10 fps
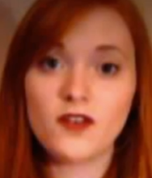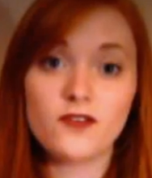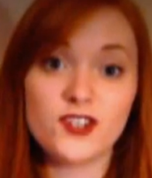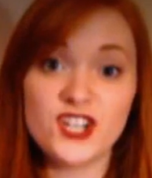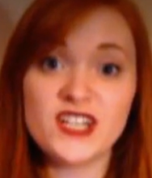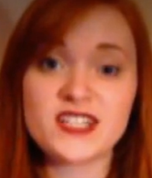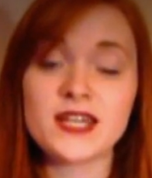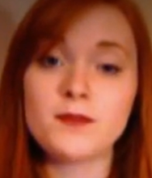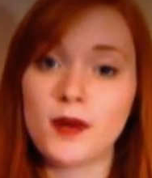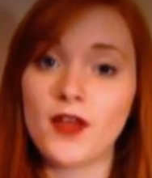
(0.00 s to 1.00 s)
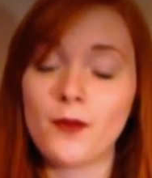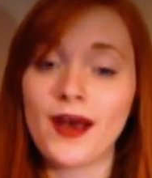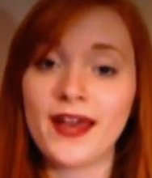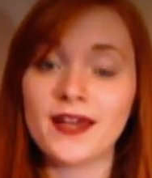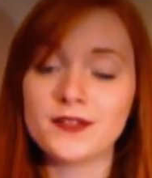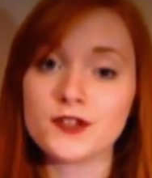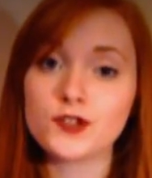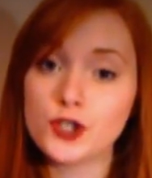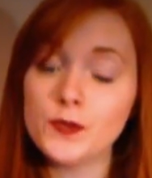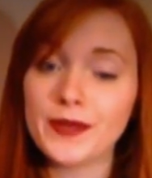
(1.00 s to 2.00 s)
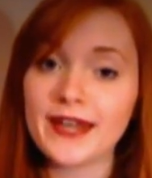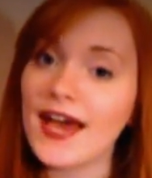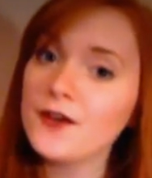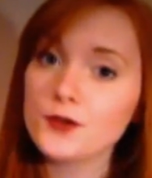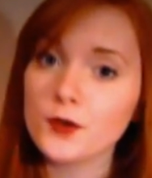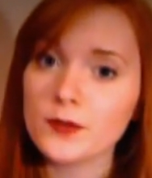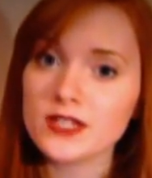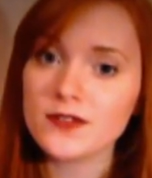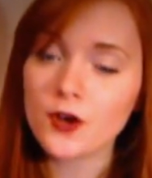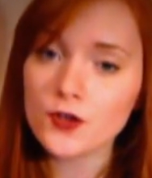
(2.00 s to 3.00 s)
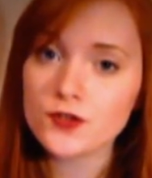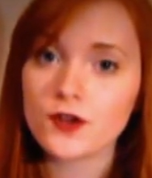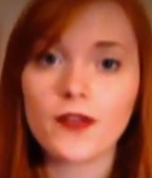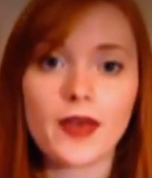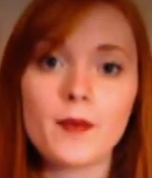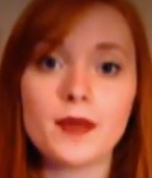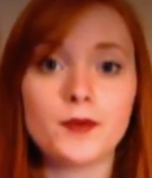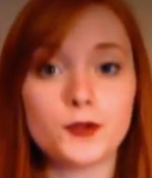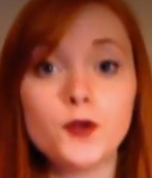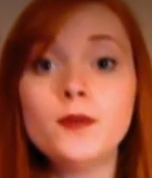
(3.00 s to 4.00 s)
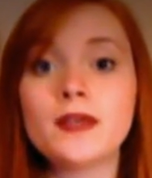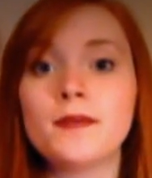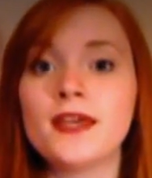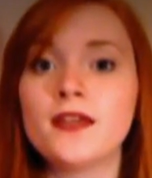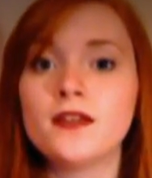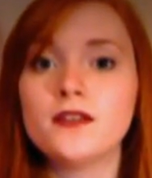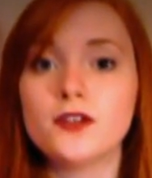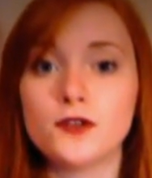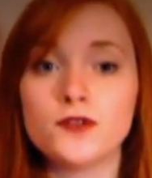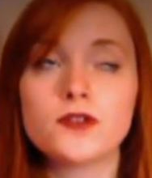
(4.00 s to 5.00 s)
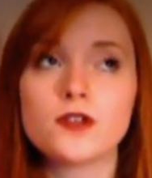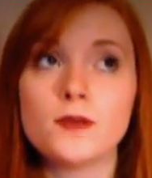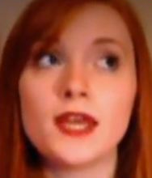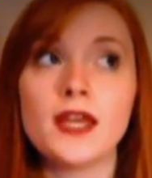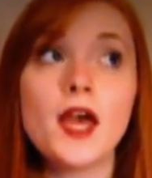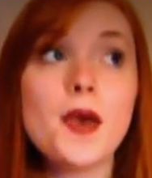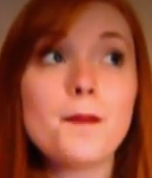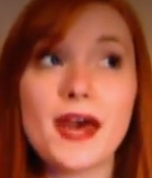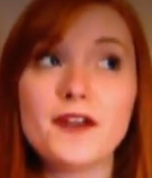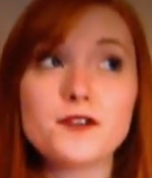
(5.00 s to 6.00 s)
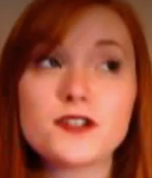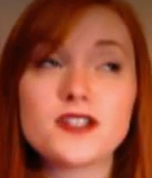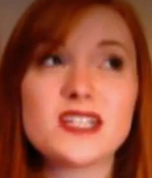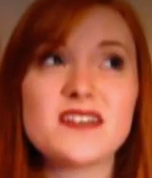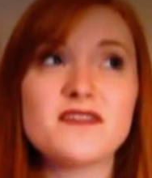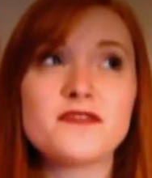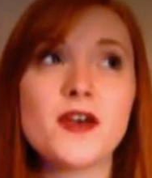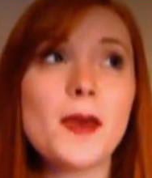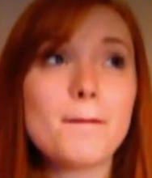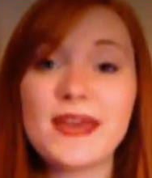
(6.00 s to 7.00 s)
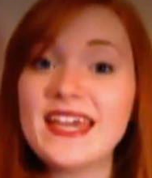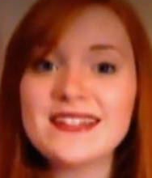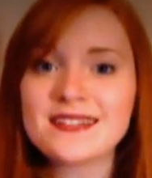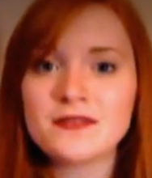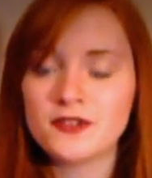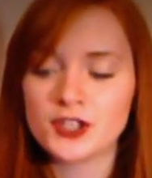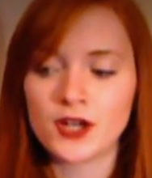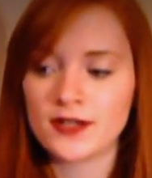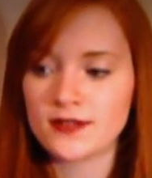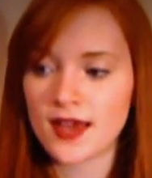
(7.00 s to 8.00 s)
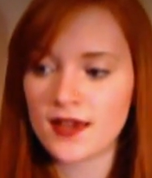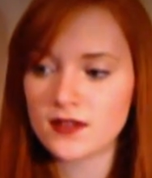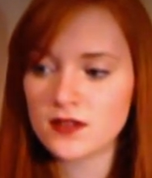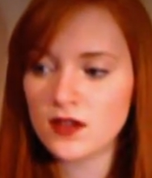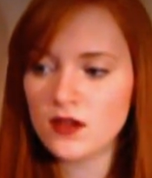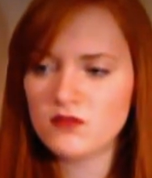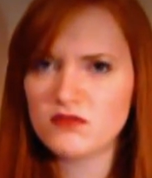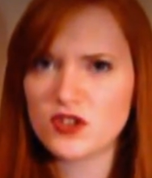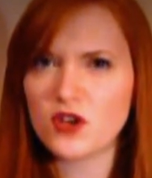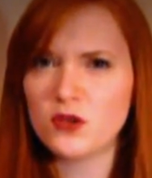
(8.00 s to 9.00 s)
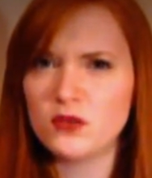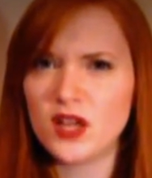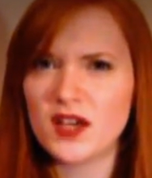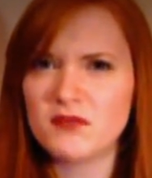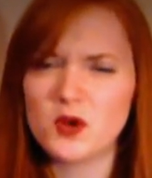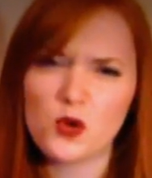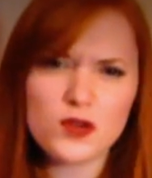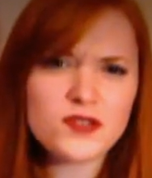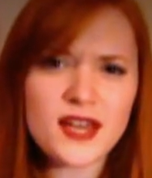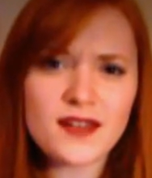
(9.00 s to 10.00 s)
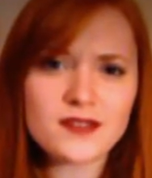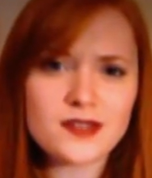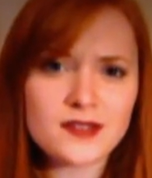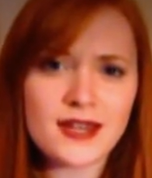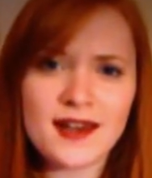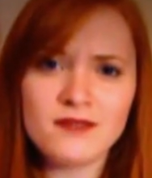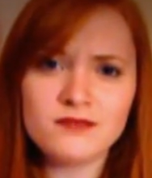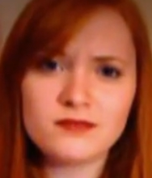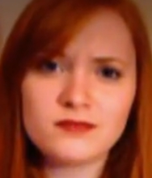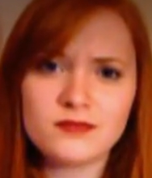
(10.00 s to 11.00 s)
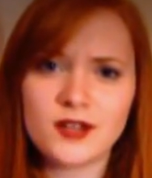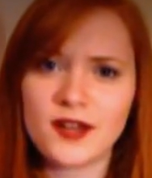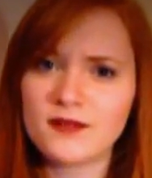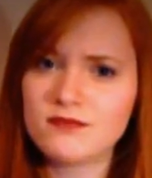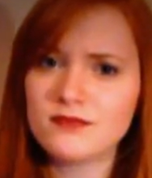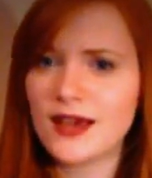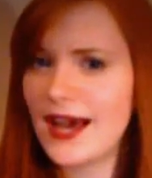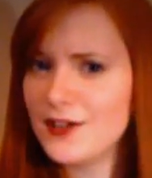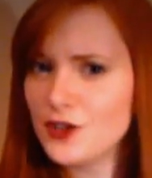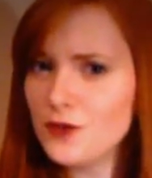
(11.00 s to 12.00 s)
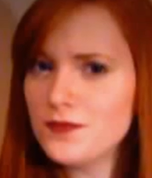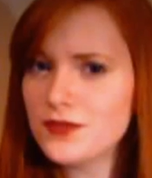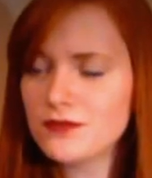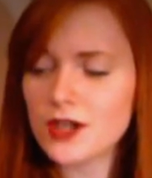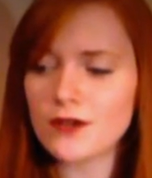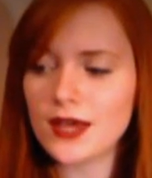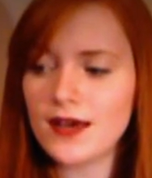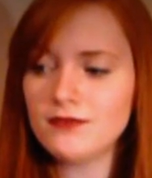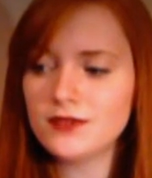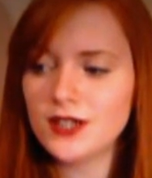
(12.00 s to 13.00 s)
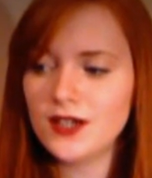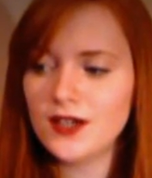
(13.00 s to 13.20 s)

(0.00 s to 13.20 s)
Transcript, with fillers: Virginity, by the way, is a stupid heteronormative construct that people normally use to mean penetrative penis in vagina sex. So, like, oral sex doesn't count, like, hand jobs don't count